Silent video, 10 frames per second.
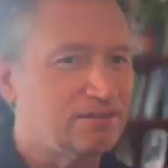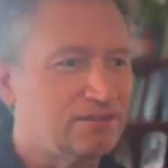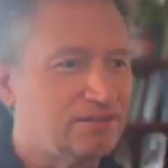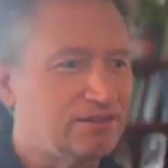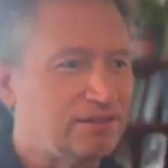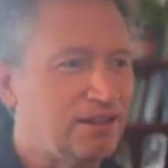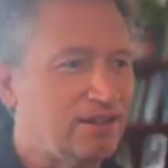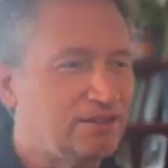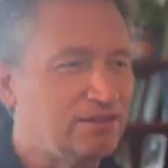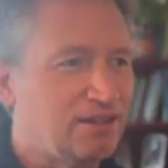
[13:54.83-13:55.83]

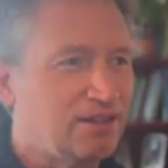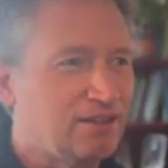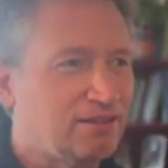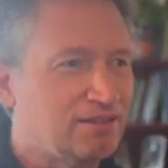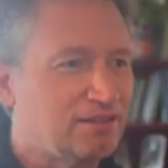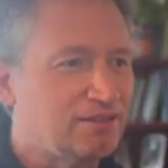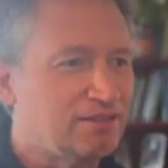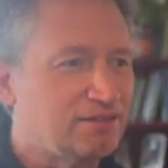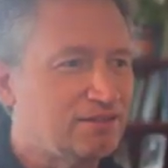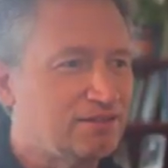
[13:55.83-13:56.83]

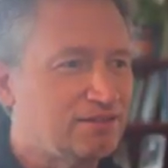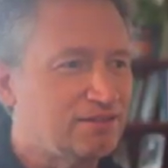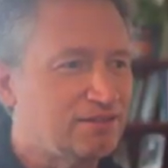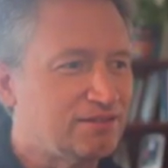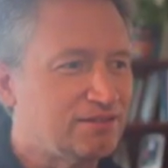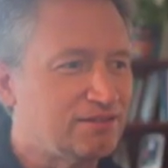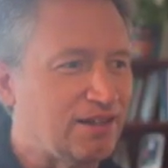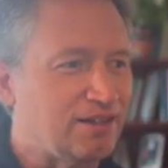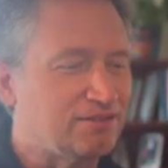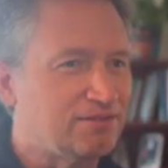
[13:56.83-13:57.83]

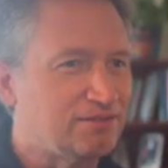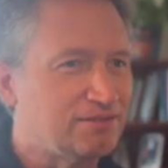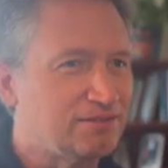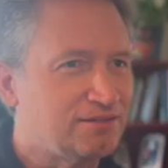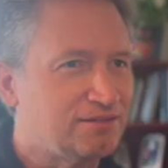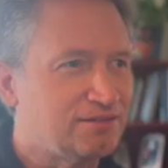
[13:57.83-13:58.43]
No words are spoken by the person on screen.